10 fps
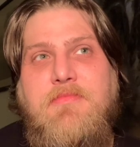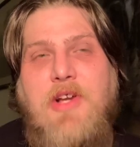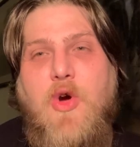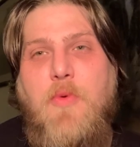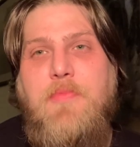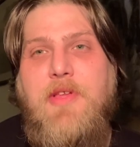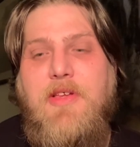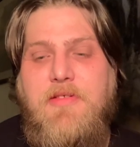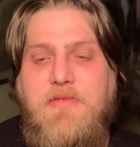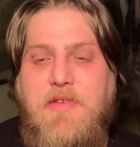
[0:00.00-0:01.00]
I hope that
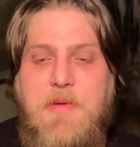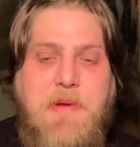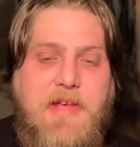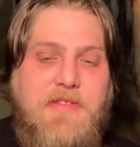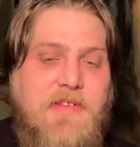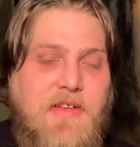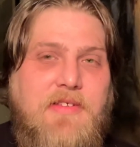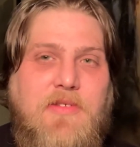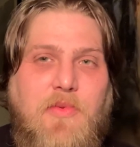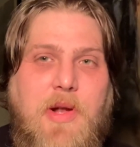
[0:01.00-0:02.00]
it makes
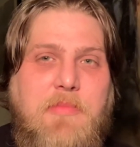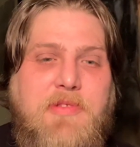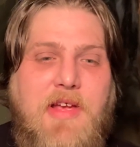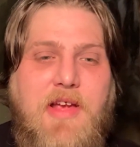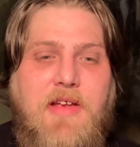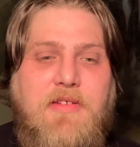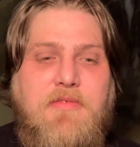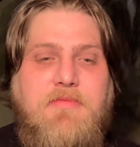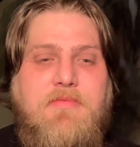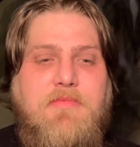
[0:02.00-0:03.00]
sense what I'm saying
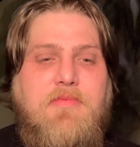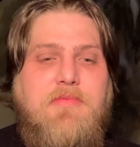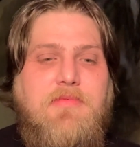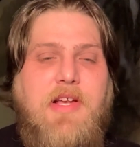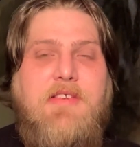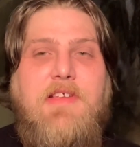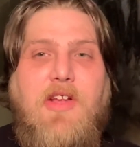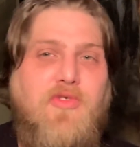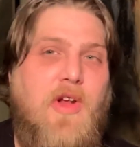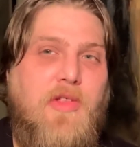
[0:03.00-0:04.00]
like I said, I'll
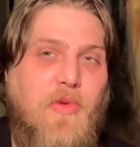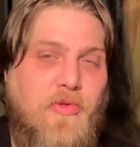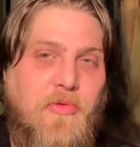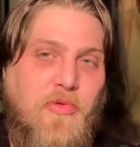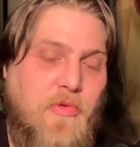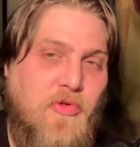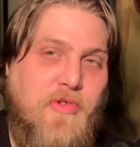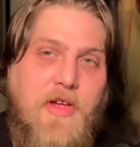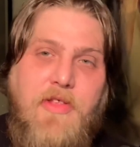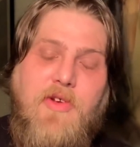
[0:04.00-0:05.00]
try to throw some scriptures
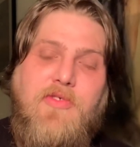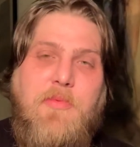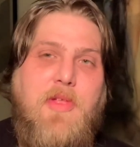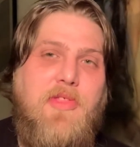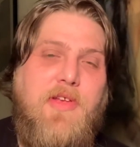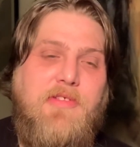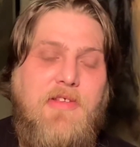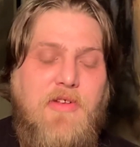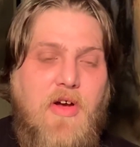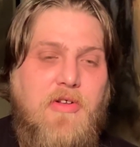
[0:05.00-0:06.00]
down there, some of the things I
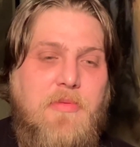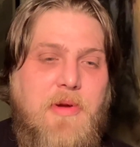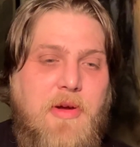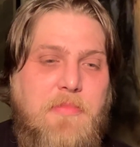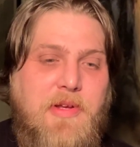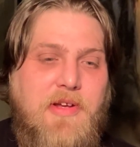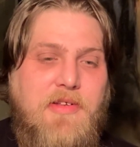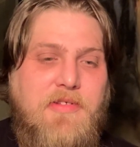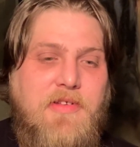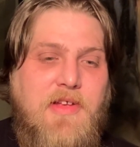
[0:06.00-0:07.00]
talked about,
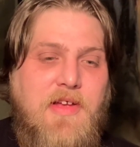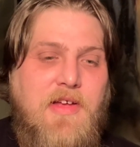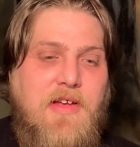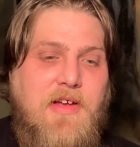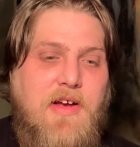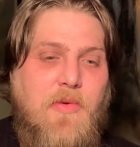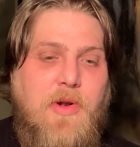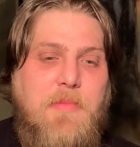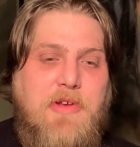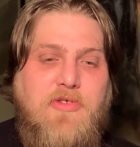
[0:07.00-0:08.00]
because I want to
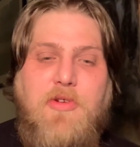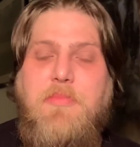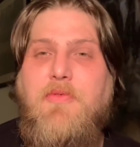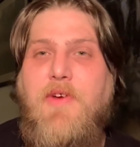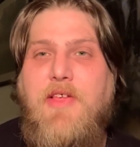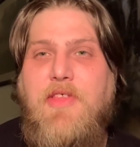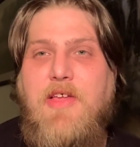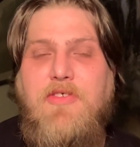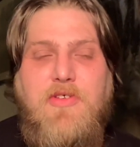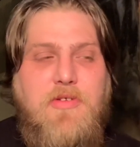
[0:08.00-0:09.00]
make sure to provide that
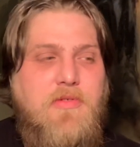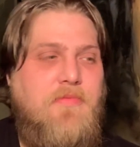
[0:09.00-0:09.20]
to you.